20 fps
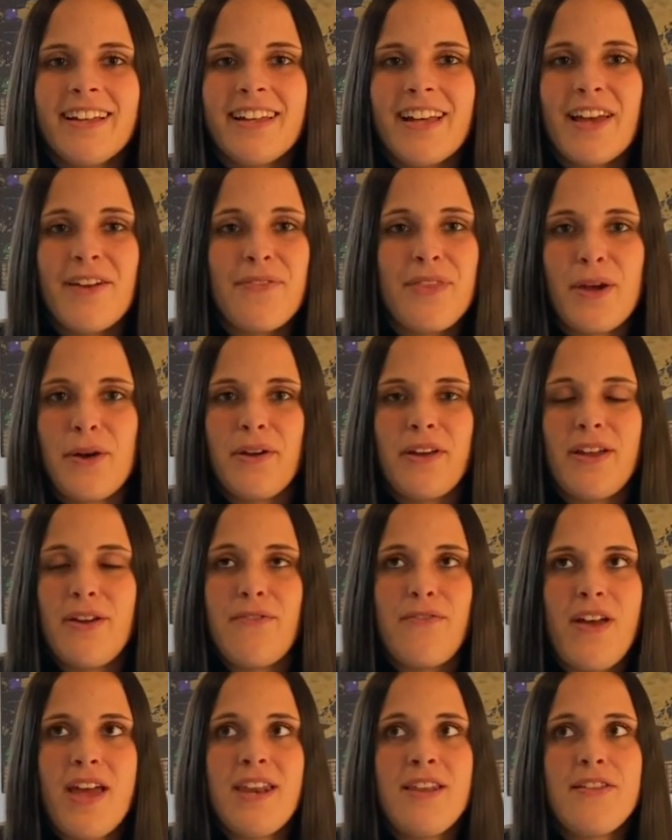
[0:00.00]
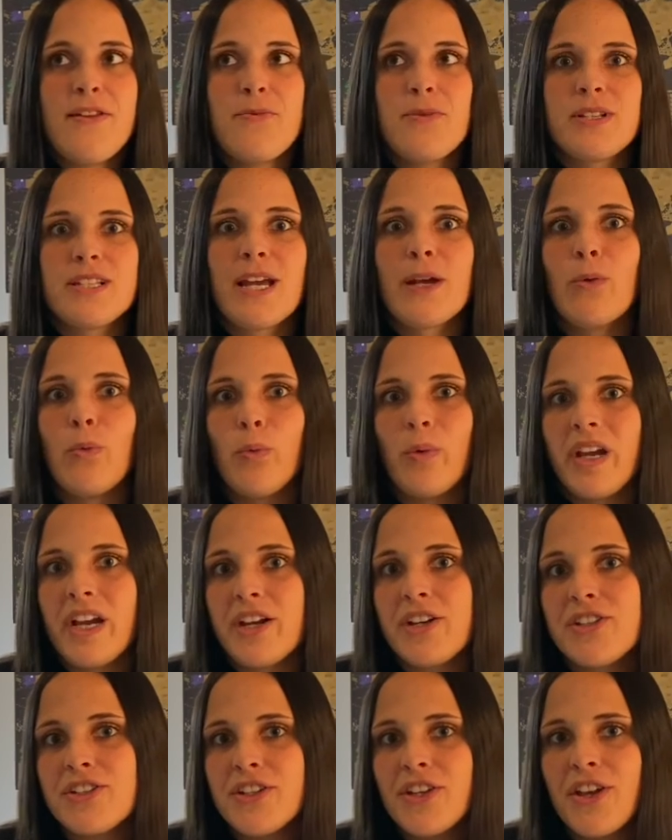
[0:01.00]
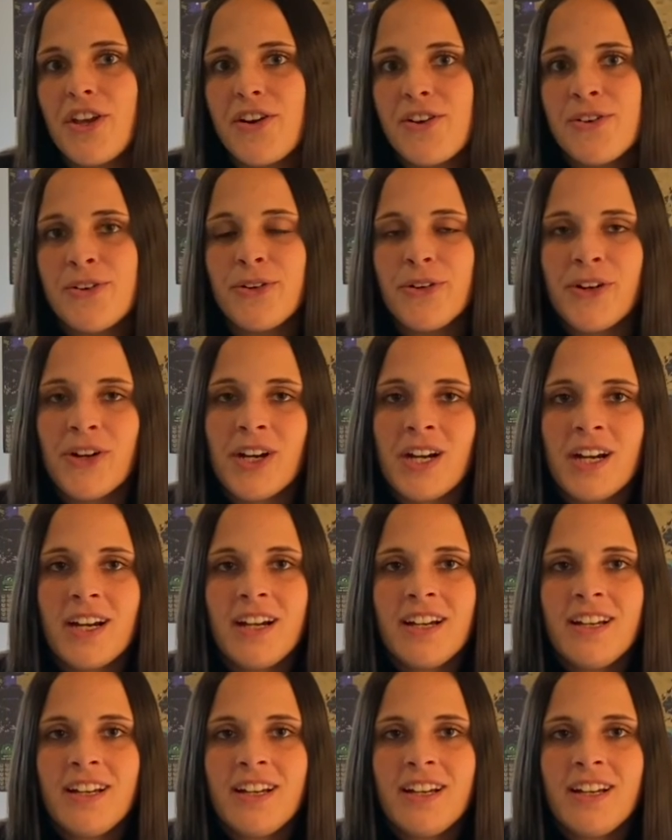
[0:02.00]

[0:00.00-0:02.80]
if anything was like weird to you, or